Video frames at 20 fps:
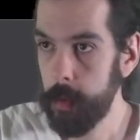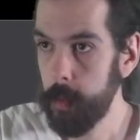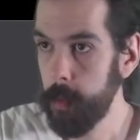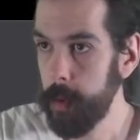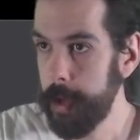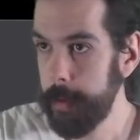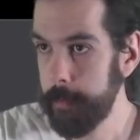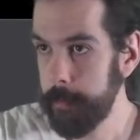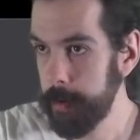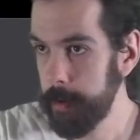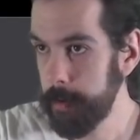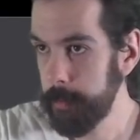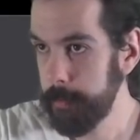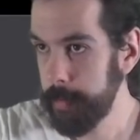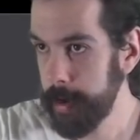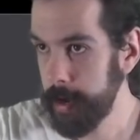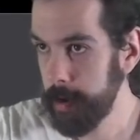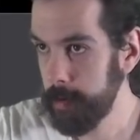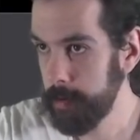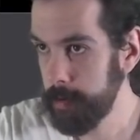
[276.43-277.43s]
Weapon
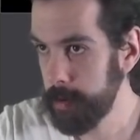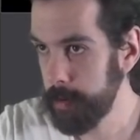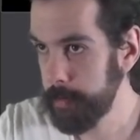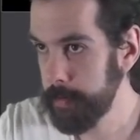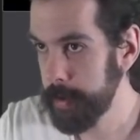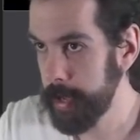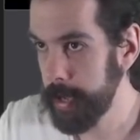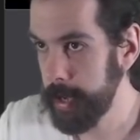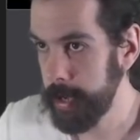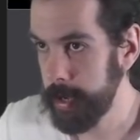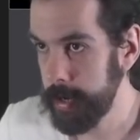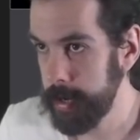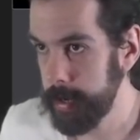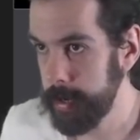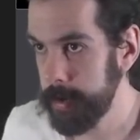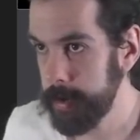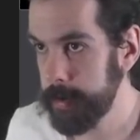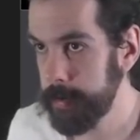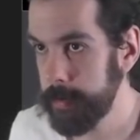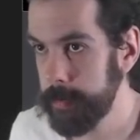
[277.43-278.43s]
power up
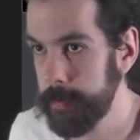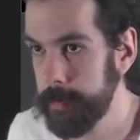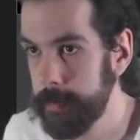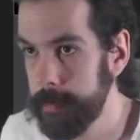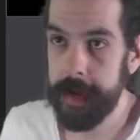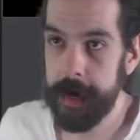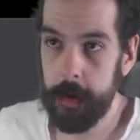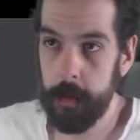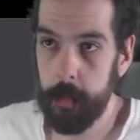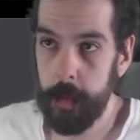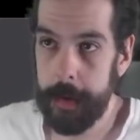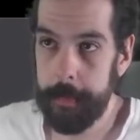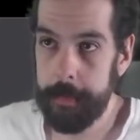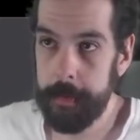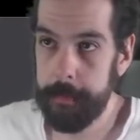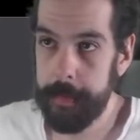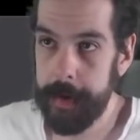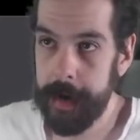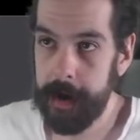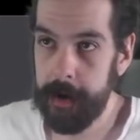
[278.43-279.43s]
gained. So now
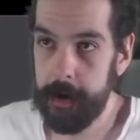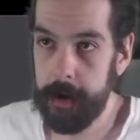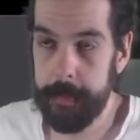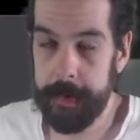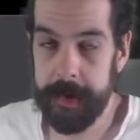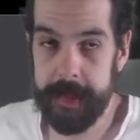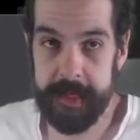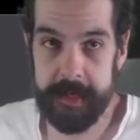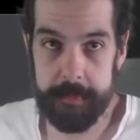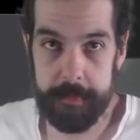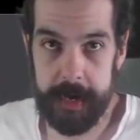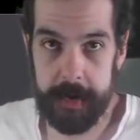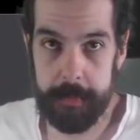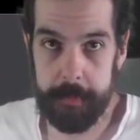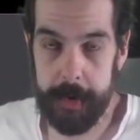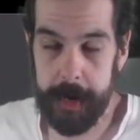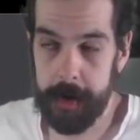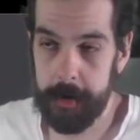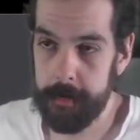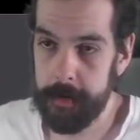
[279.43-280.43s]
weapon power up and speed
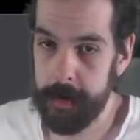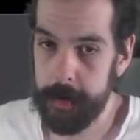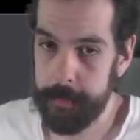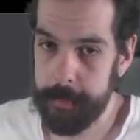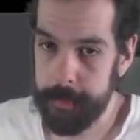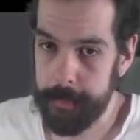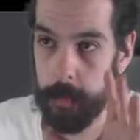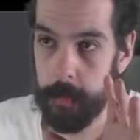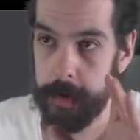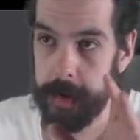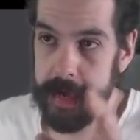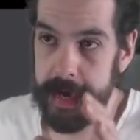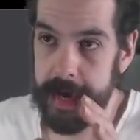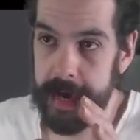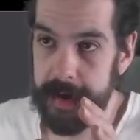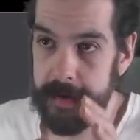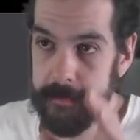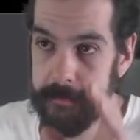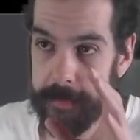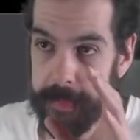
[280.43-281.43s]
power up only
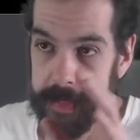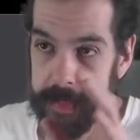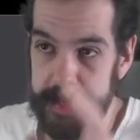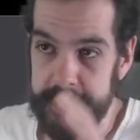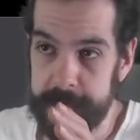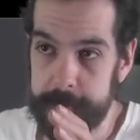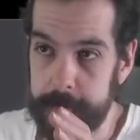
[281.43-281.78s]
have this